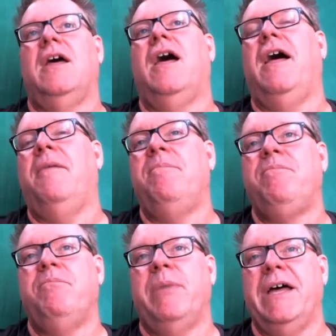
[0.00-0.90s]

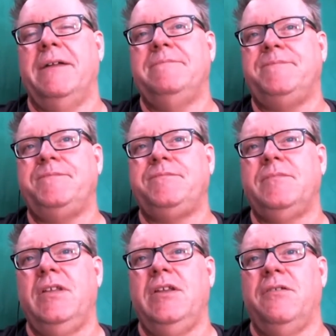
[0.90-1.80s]
Um, but,
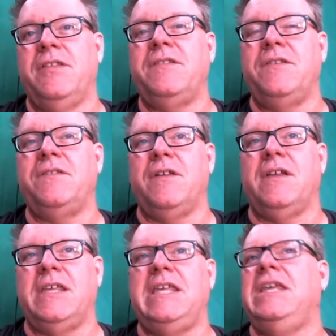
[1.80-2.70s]
you know, this is
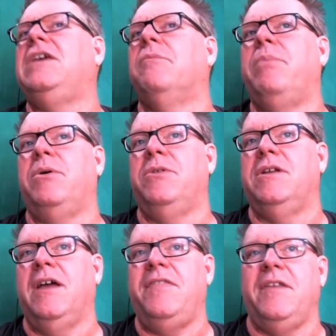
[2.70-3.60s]
a key
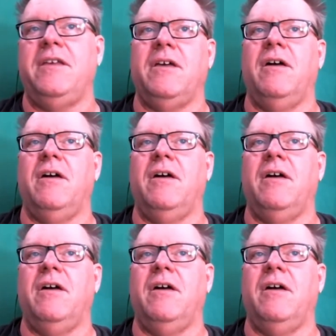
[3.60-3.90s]
component, I think,